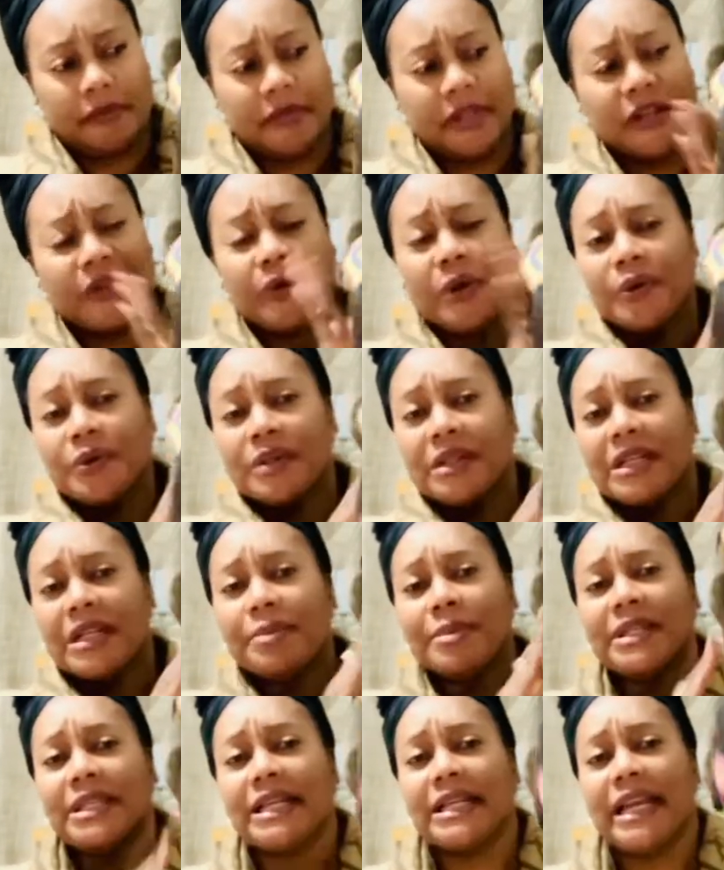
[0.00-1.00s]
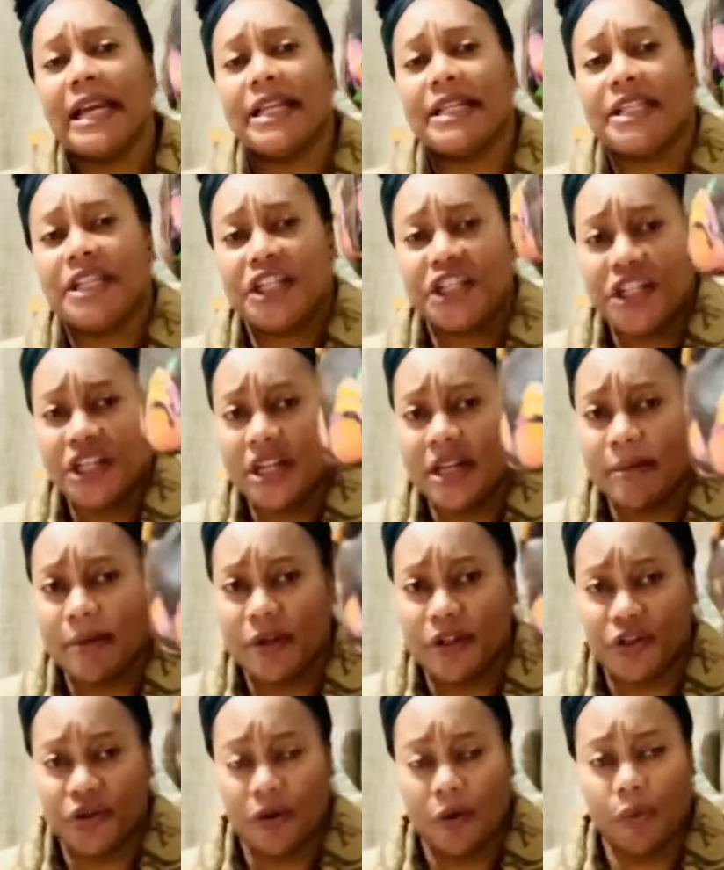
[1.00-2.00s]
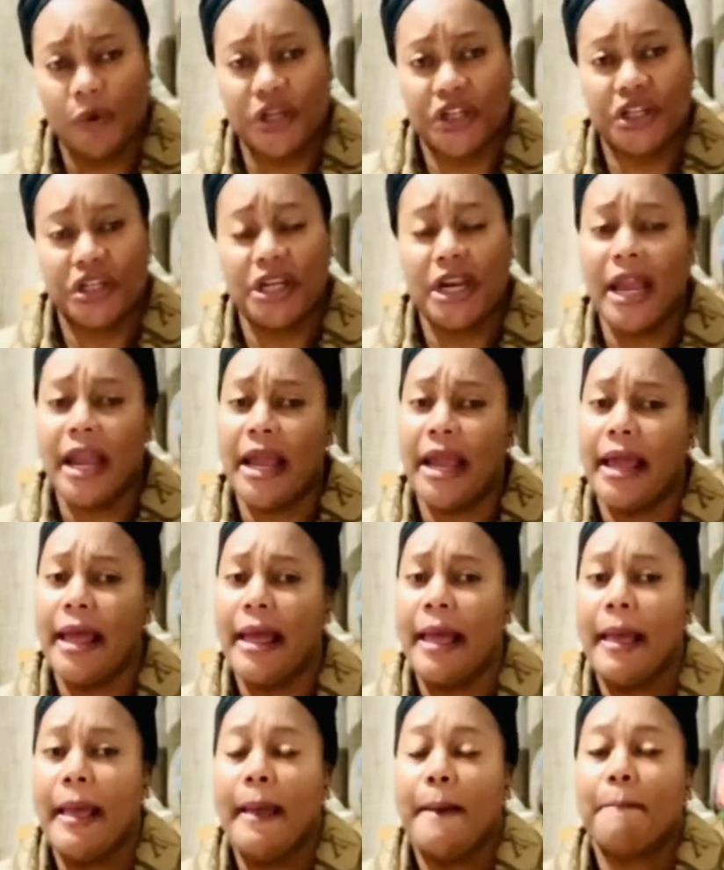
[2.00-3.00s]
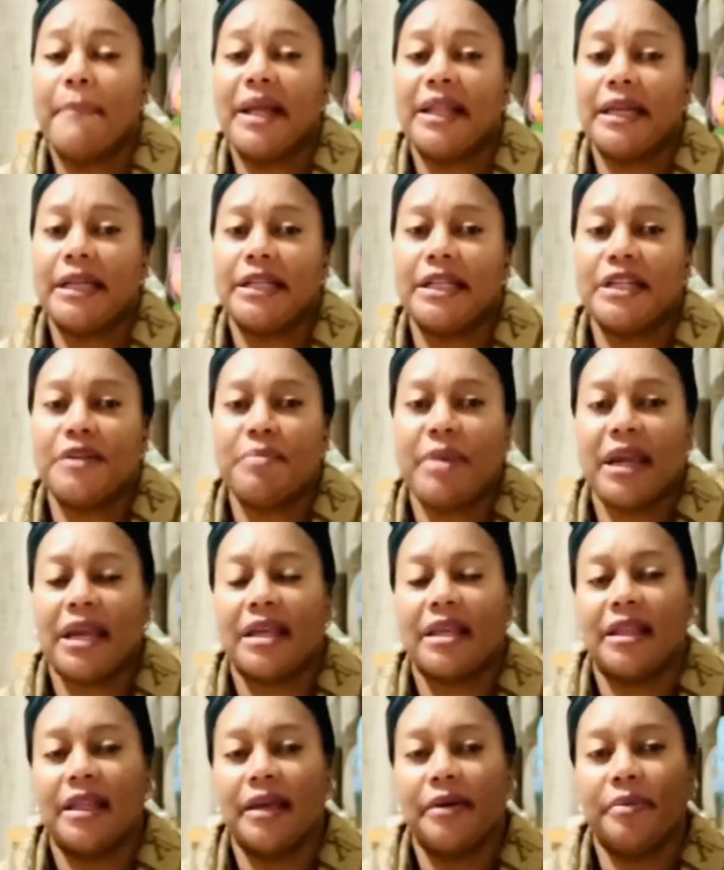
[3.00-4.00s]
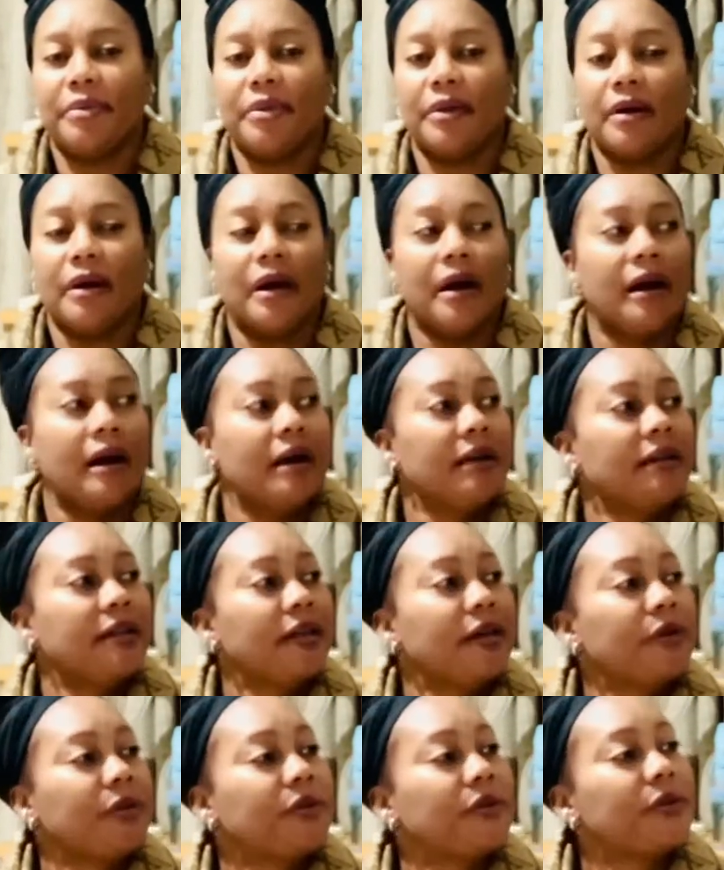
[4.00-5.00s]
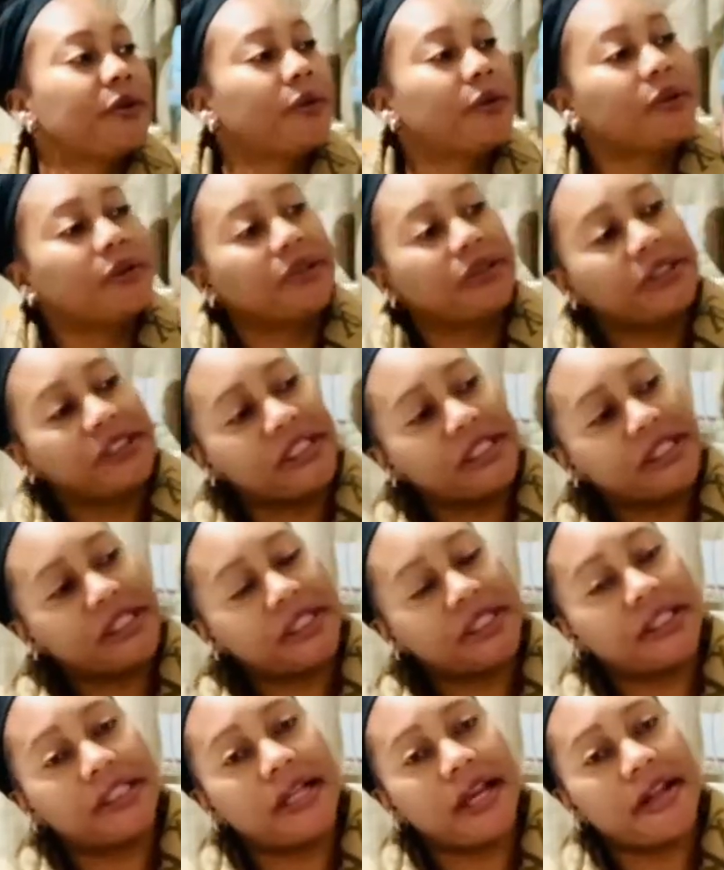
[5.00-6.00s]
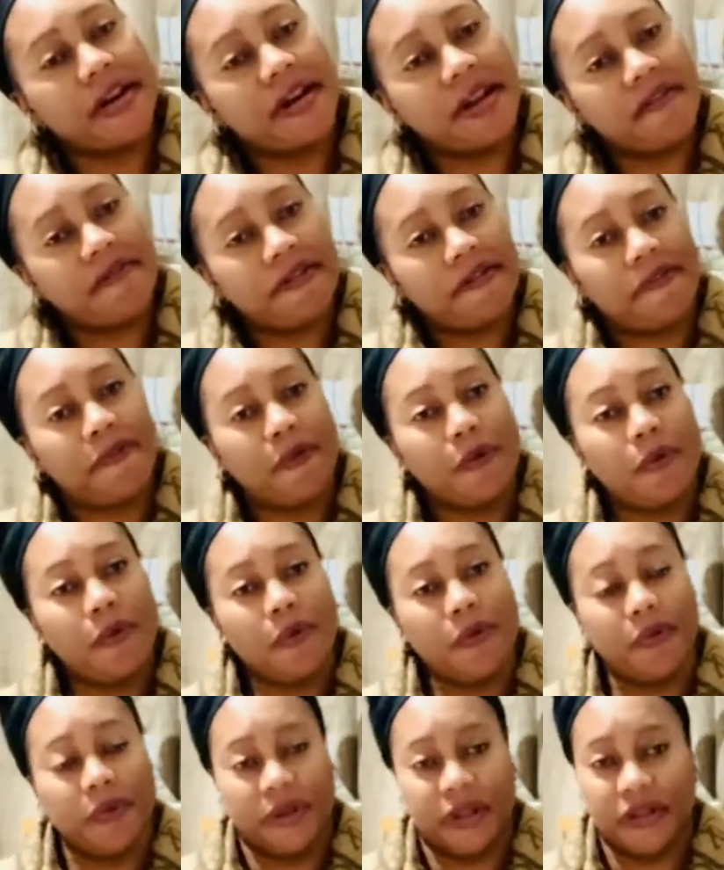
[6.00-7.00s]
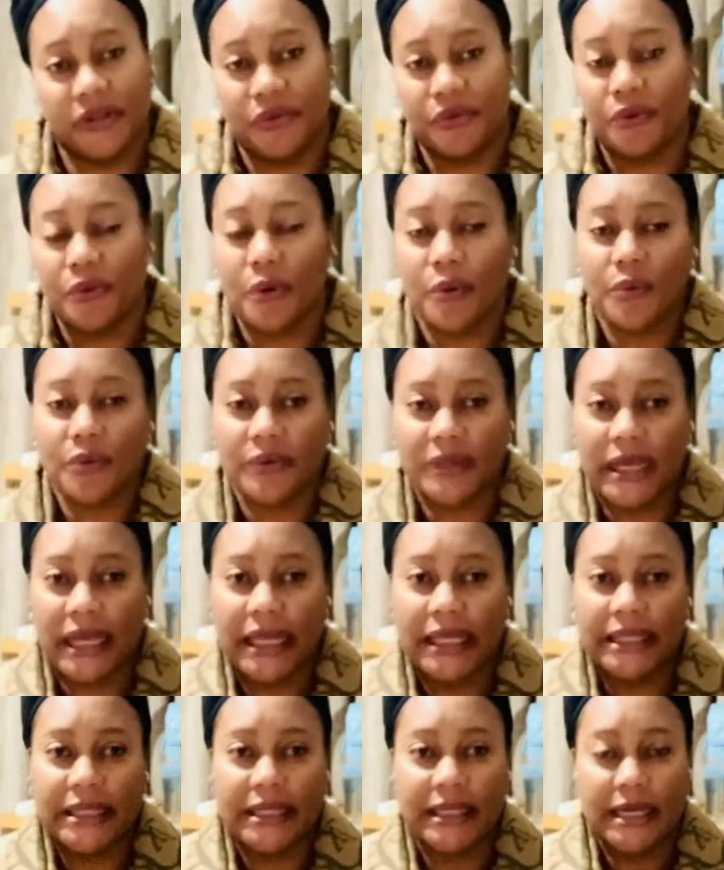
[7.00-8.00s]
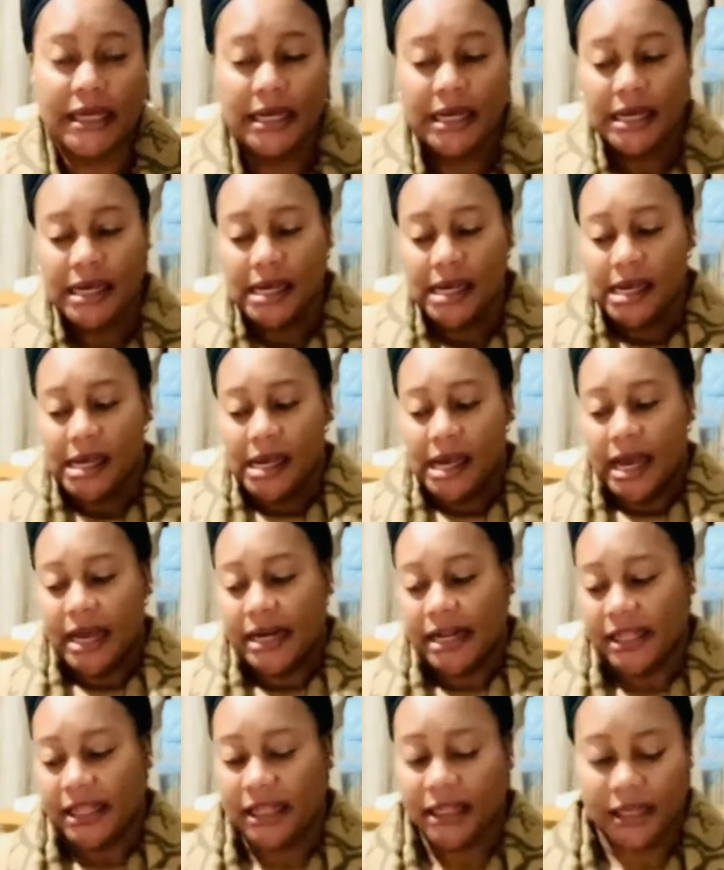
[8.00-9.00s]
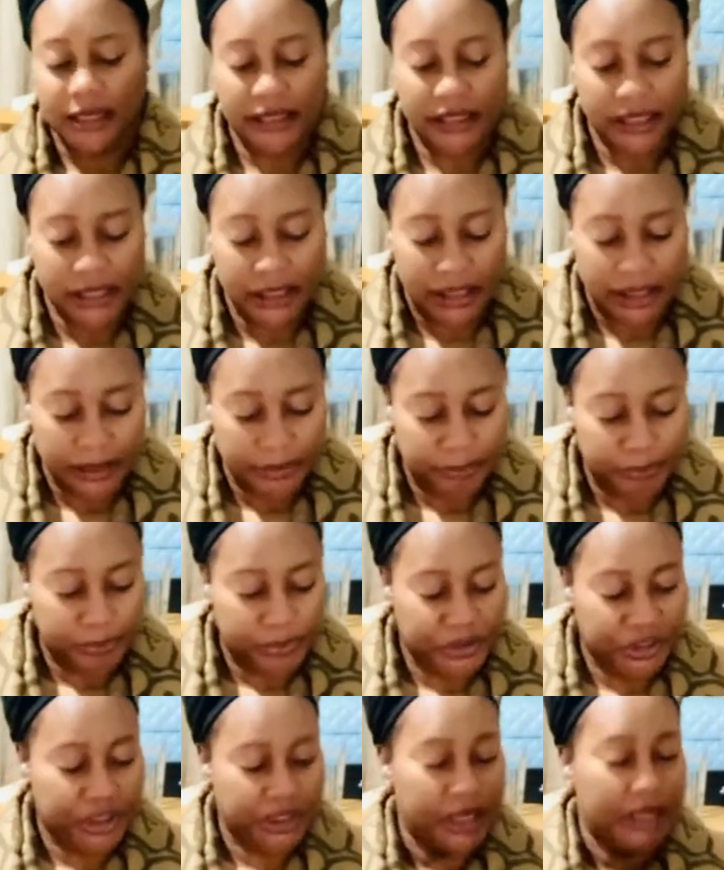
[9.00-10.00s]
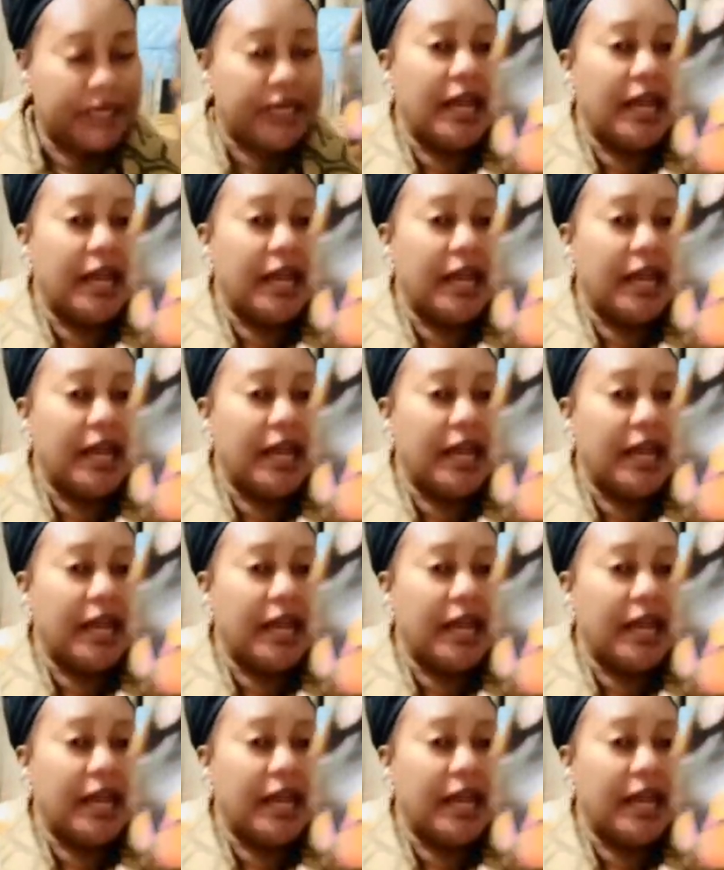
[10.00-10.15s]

So it was a limited edition, I'm not sure which year, but they did make they also did the Neverfull with these roses, and I think they did the pochette